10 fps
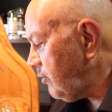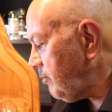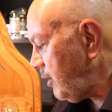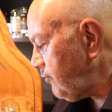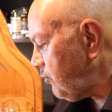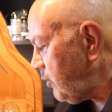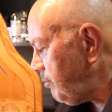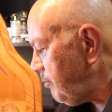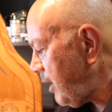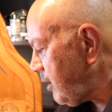Mason
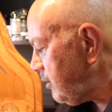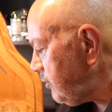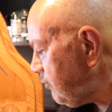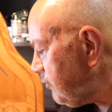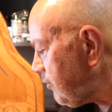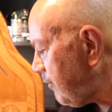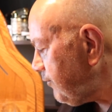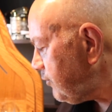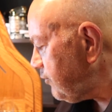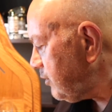went back into his
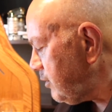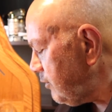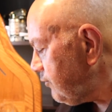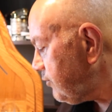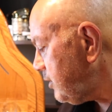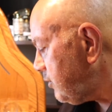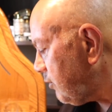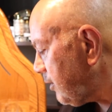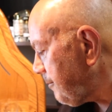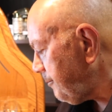office and closed the door.